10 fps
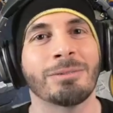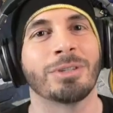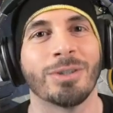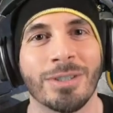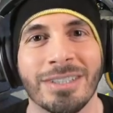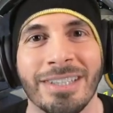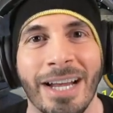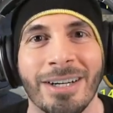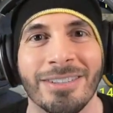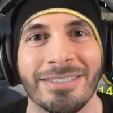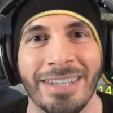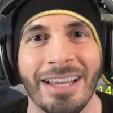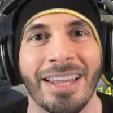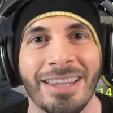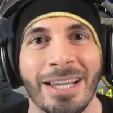I'm curious now.
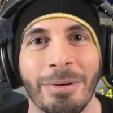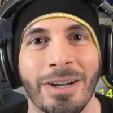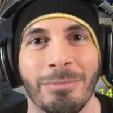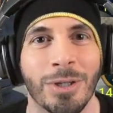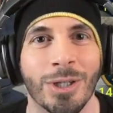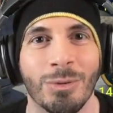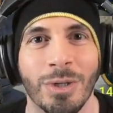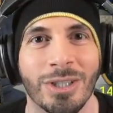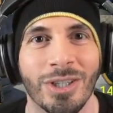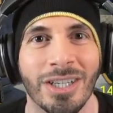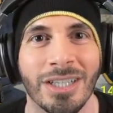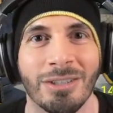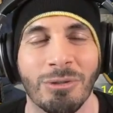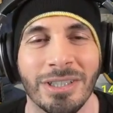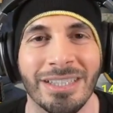Now that I think about it, I'm curious what they're going to
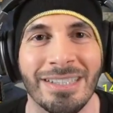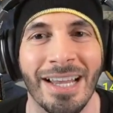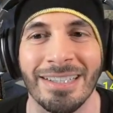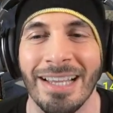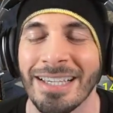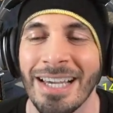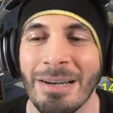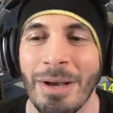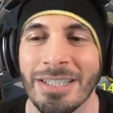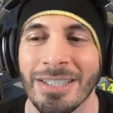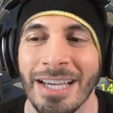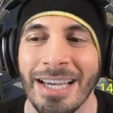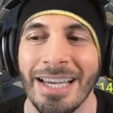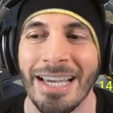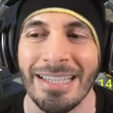release next. I can't imagine.
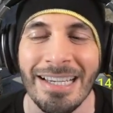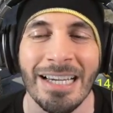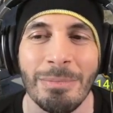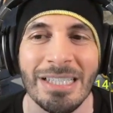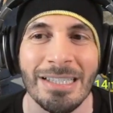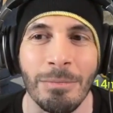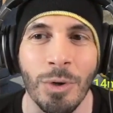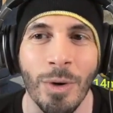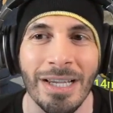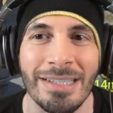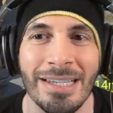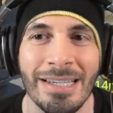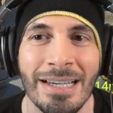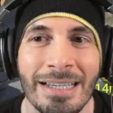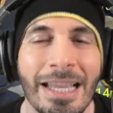Is it going to be something
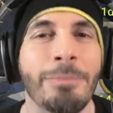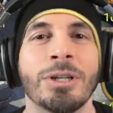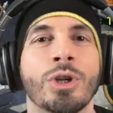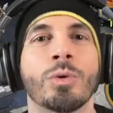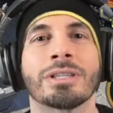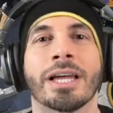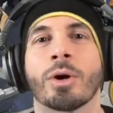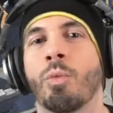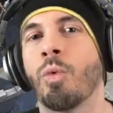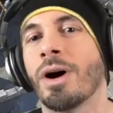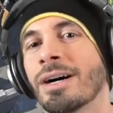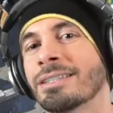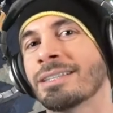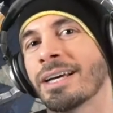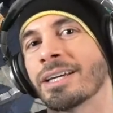crazy? They've been doing like
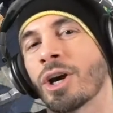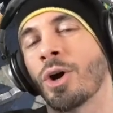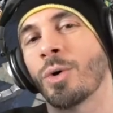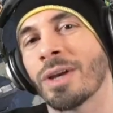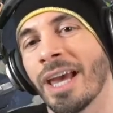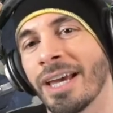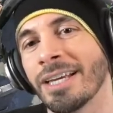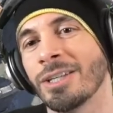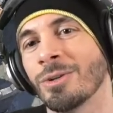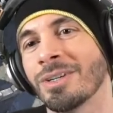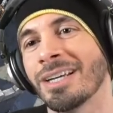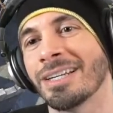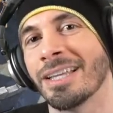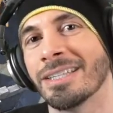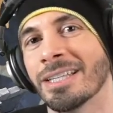one like okay
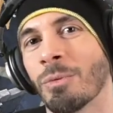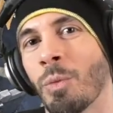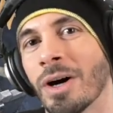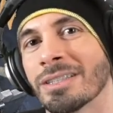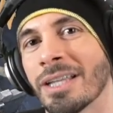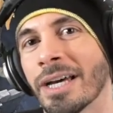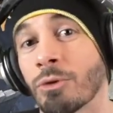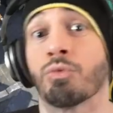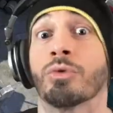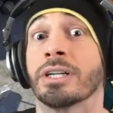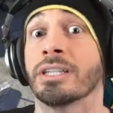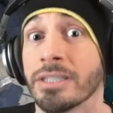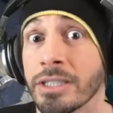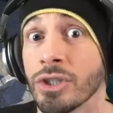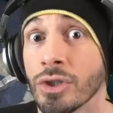unit and then one like
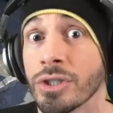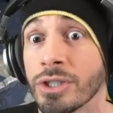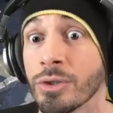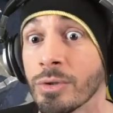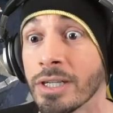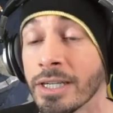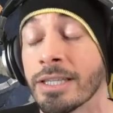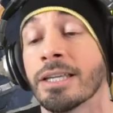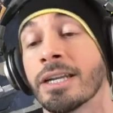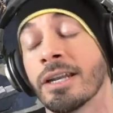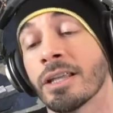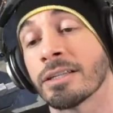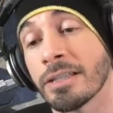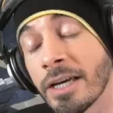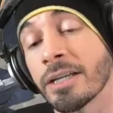really good unit and then
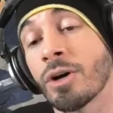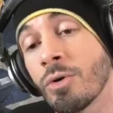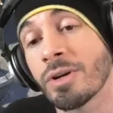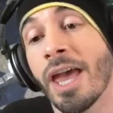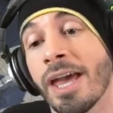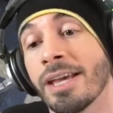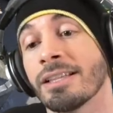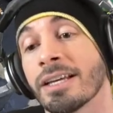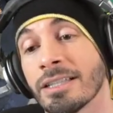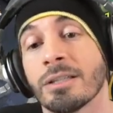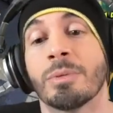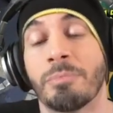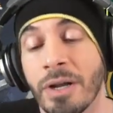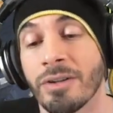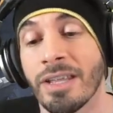another like okay, like a little bit
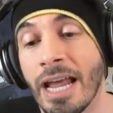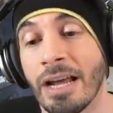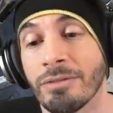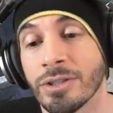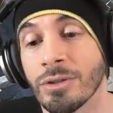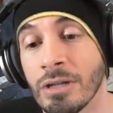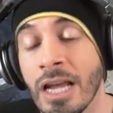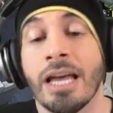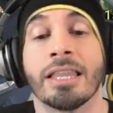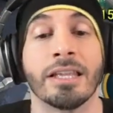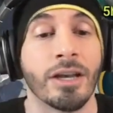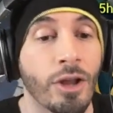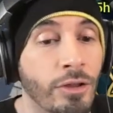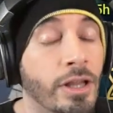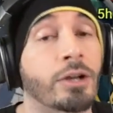better than average unit and then
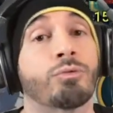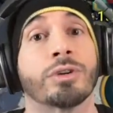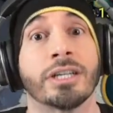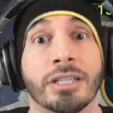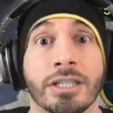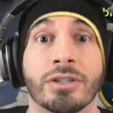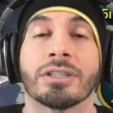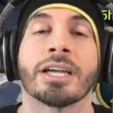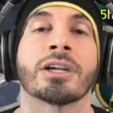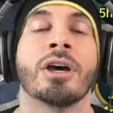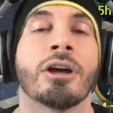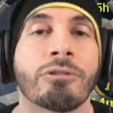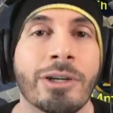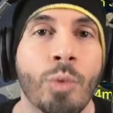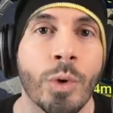another like really good. Like
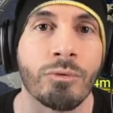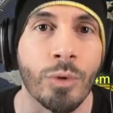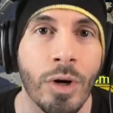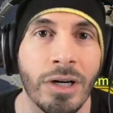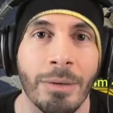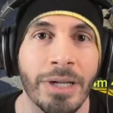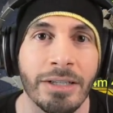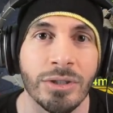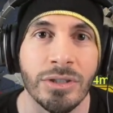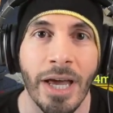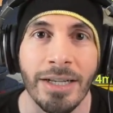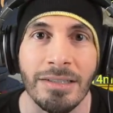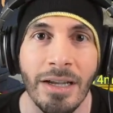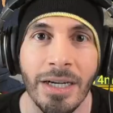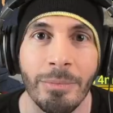Green Warden Ruark I'm not that
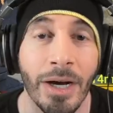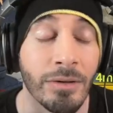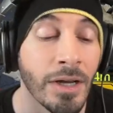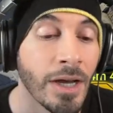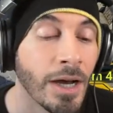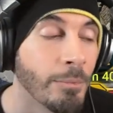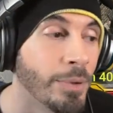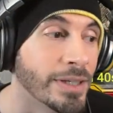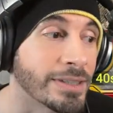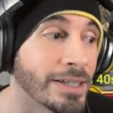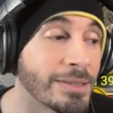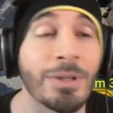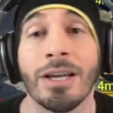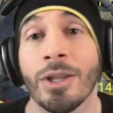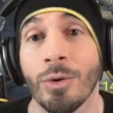excited about. But some of
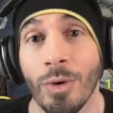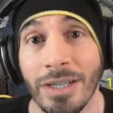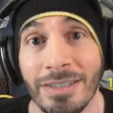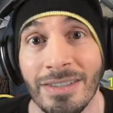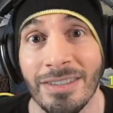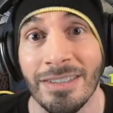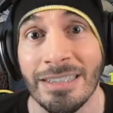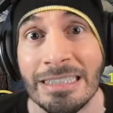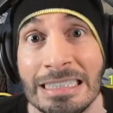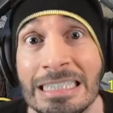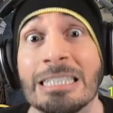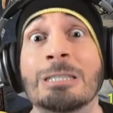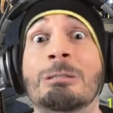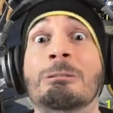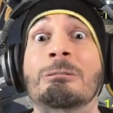the other ones,
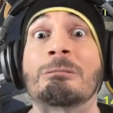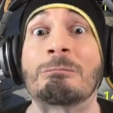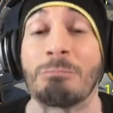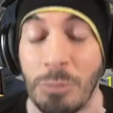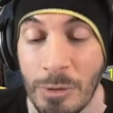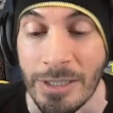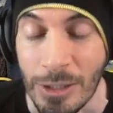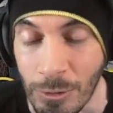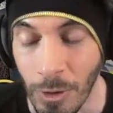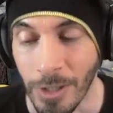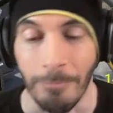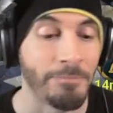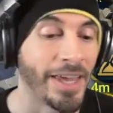pretty strong.